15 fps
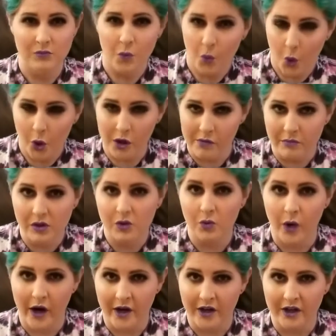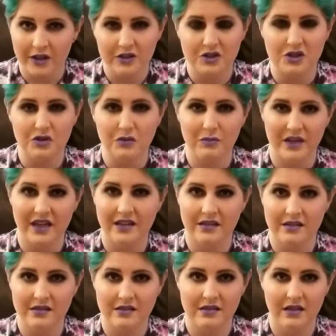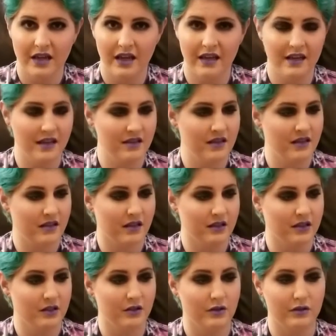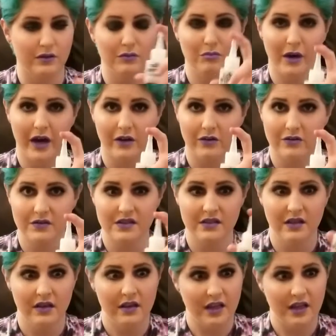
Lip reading: warm water to mix in the little bottles.